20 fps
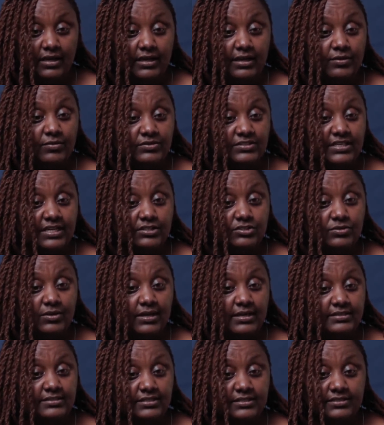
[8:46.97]
It was
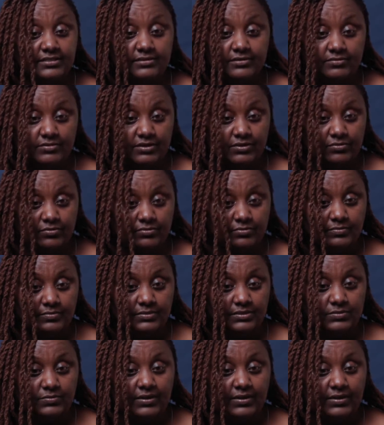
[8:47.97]
actually just 3 rooms.